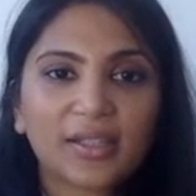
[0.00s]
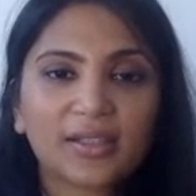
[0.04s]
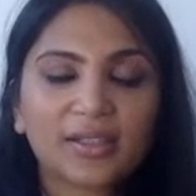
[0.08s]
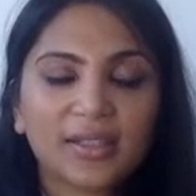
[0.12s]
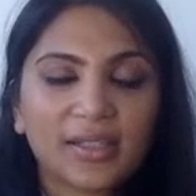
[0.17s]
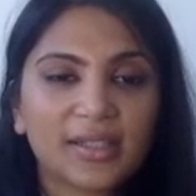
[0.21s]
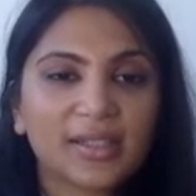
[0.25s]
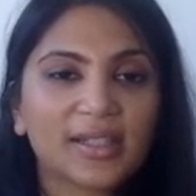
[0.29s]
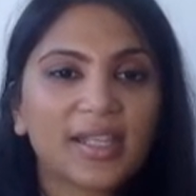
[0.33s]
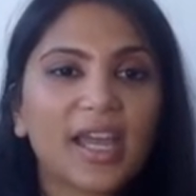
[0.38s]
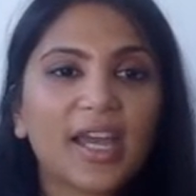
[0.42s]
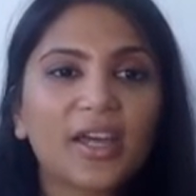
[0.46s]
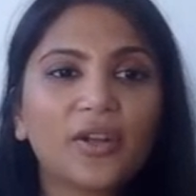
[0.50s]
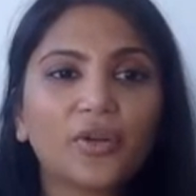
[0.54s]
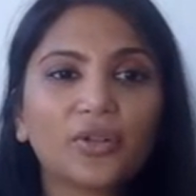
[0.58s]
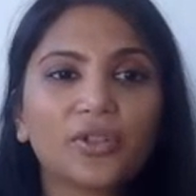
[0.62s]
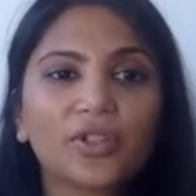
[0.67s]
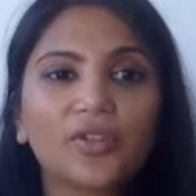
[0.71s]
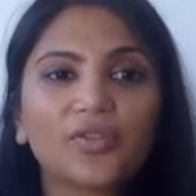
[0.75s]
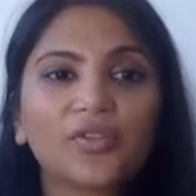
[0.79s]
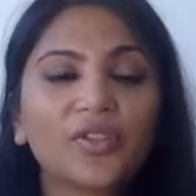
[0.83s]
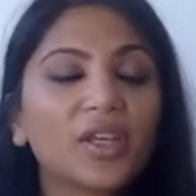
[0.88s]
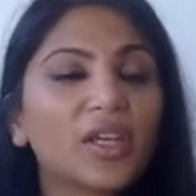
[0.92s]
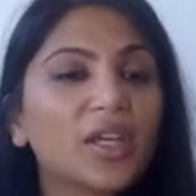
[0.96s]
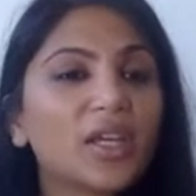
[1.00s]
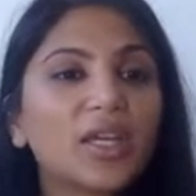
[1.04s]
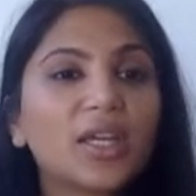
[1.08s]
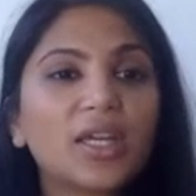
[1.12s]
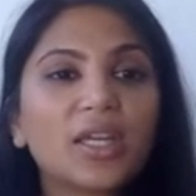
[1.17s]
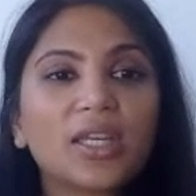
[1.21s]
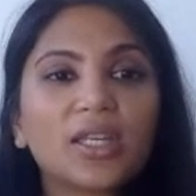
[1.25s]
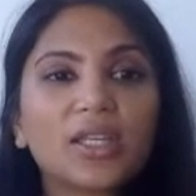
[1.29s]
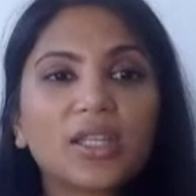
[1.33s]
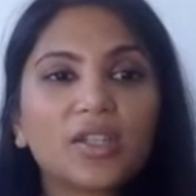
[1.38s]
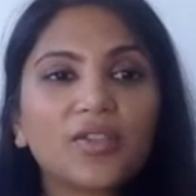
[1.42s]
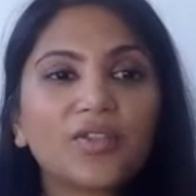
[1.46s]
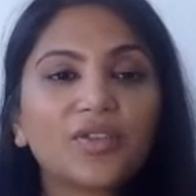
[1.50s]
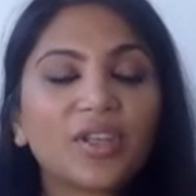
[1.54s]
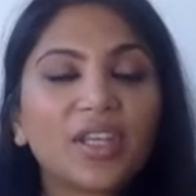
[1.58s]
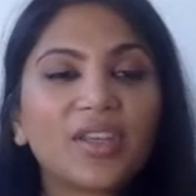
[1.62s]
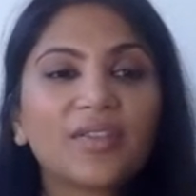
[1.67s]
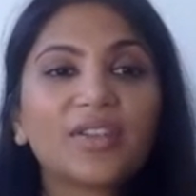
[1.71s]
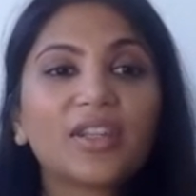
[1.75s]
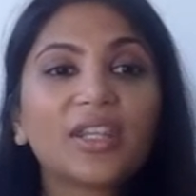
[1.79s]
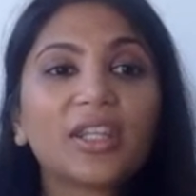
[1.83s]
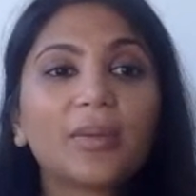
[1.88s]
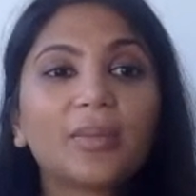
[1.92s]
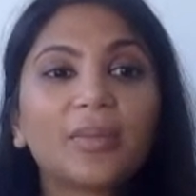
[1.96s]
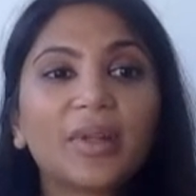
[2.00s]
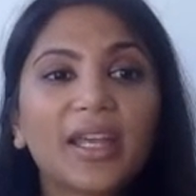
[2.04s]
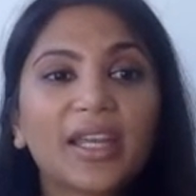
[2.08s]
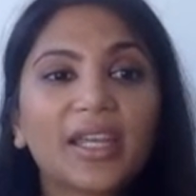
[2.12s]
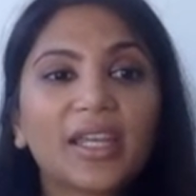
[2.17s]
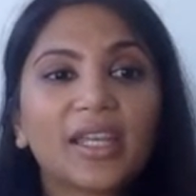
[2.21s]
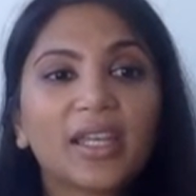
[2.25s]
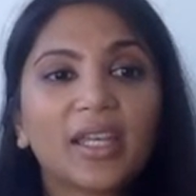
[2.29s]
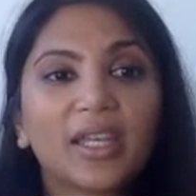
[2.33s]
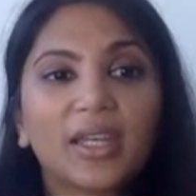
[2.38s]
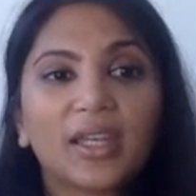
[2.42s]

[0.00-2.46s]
discount, or you've given them like